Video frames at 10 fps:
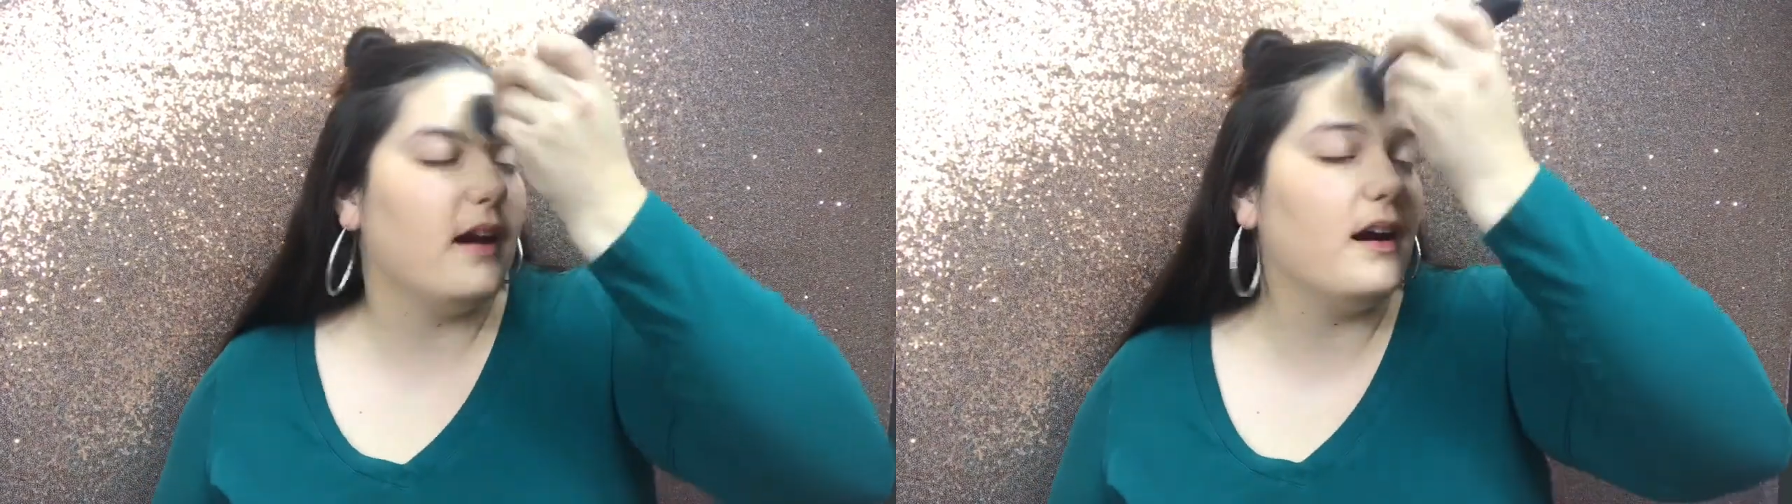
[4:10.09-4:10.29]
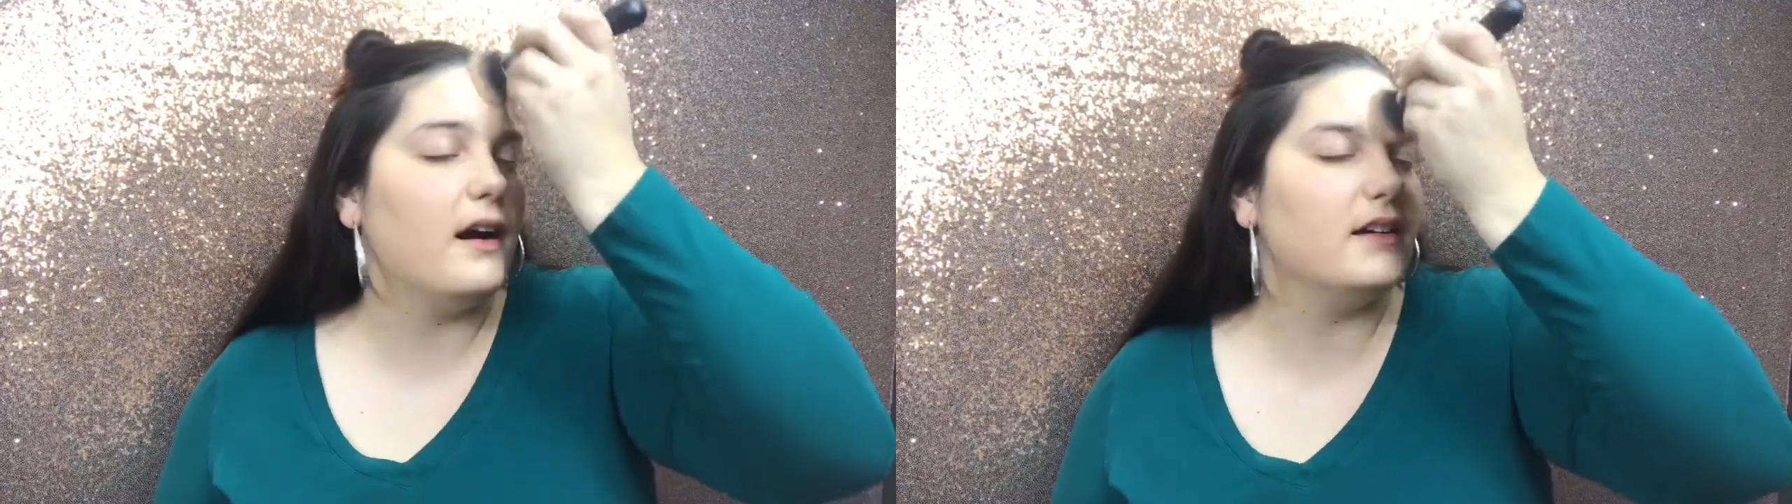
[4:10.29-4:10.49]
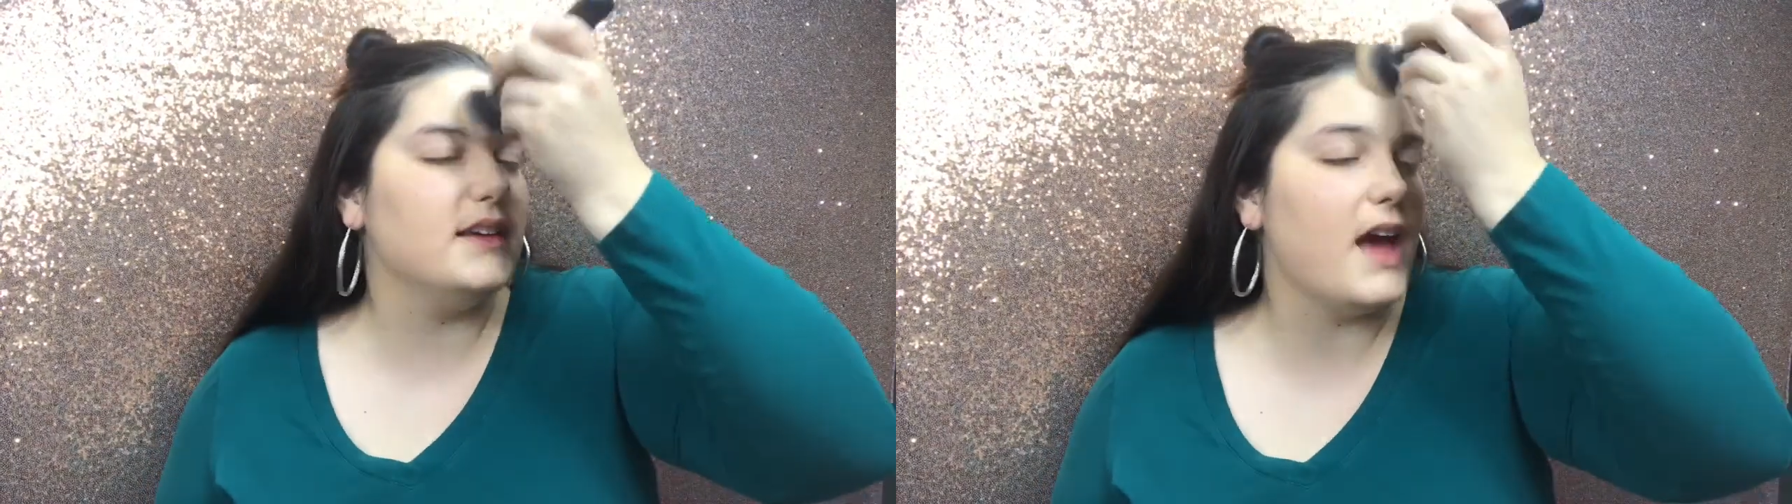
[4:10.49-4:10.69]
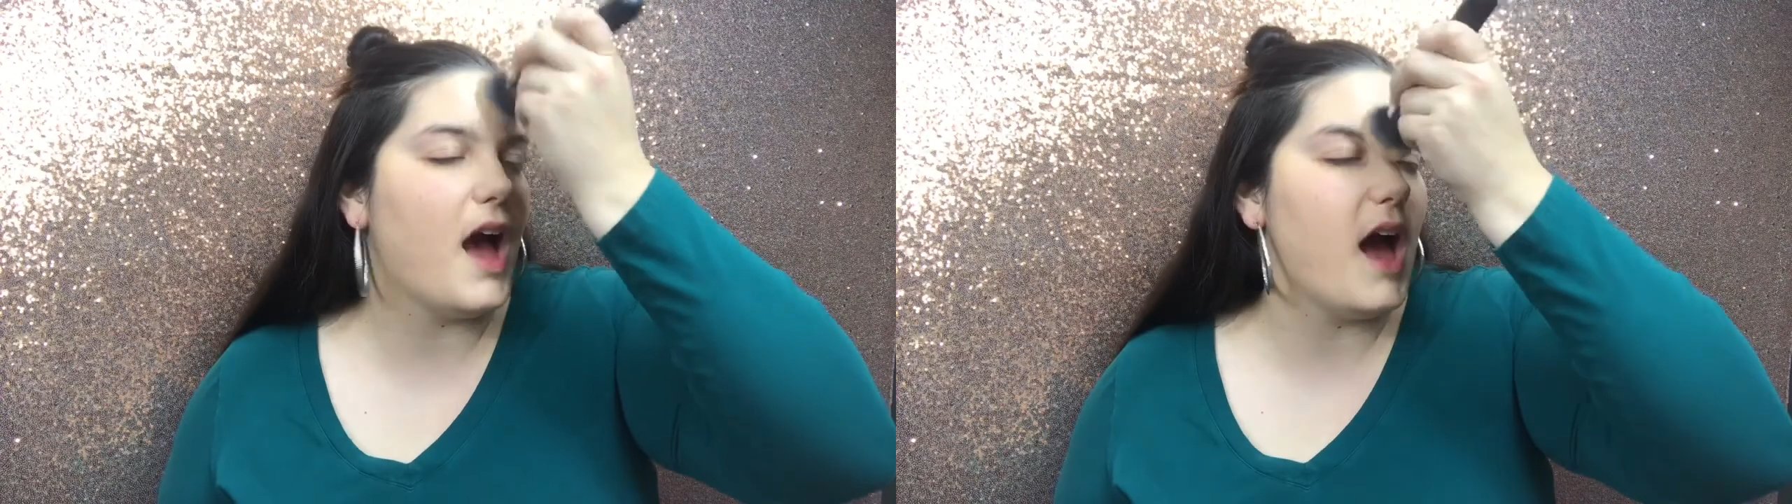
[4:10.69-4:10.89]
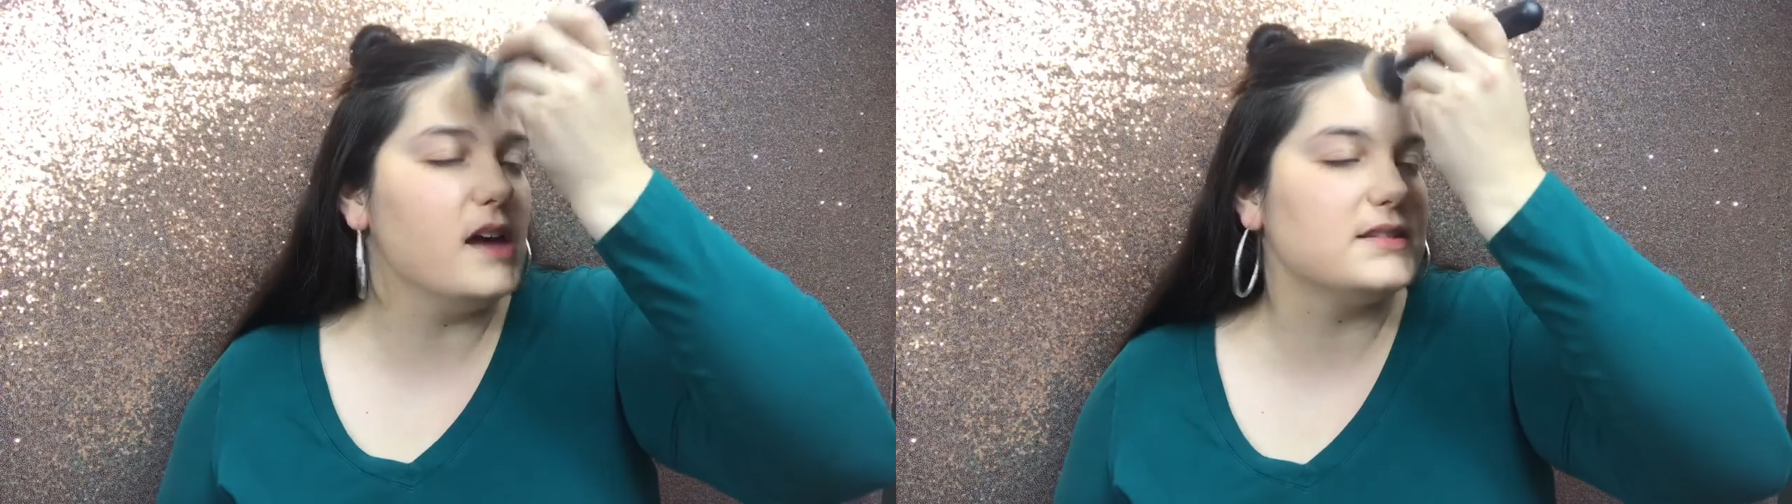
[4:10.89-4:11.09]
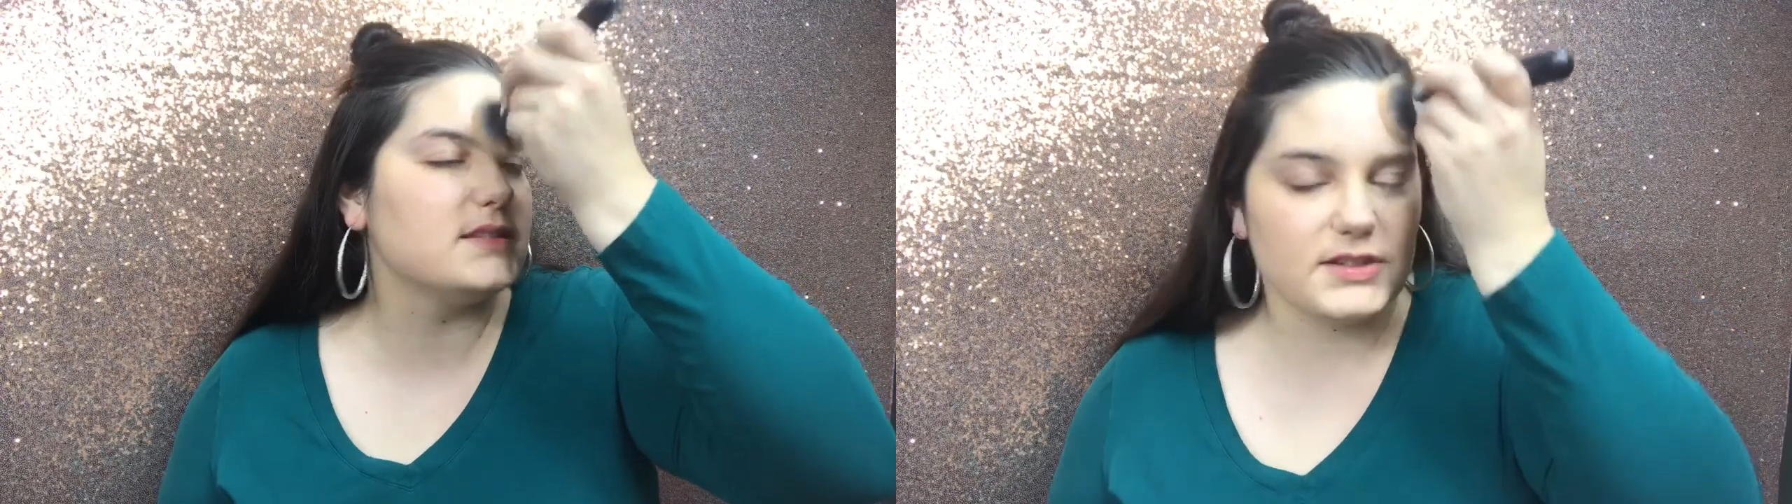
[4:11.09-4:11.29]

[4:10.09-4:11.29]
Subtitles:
oh yes,